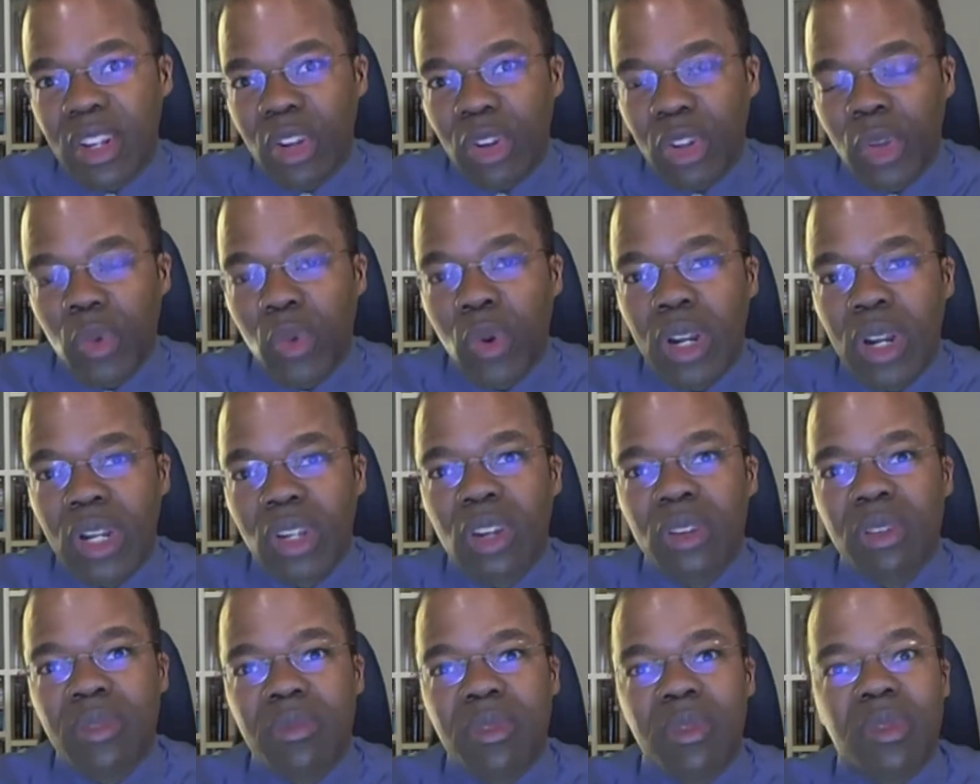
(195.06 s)
you know, you want
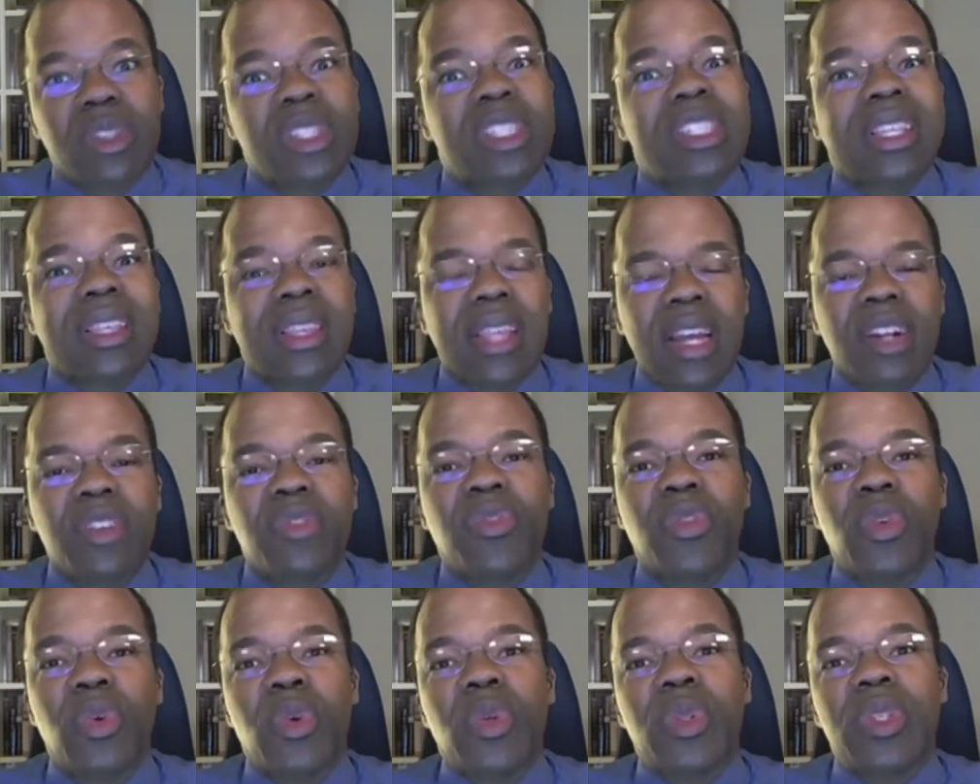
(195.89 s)
to select
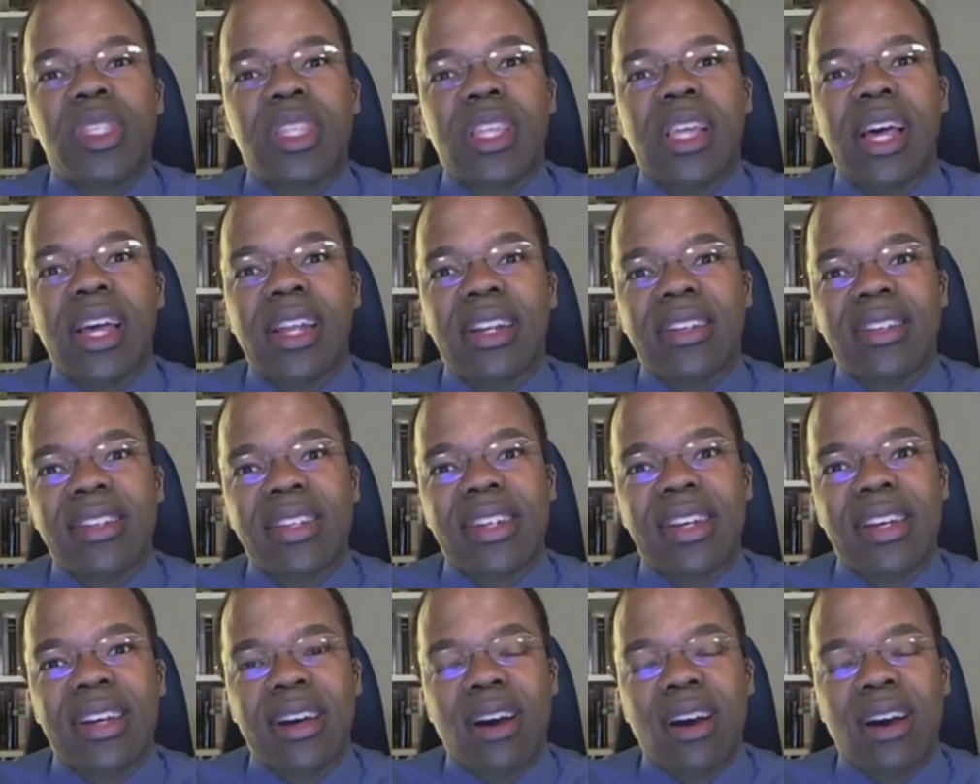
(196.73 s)
foods that